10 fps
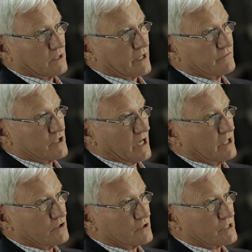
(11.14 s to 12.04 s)
a lot of
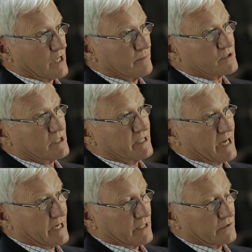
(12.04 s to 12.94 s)
changes, ups and
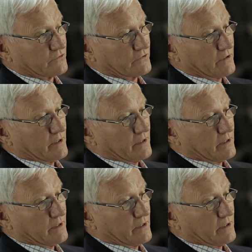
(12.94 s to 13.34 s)
downs.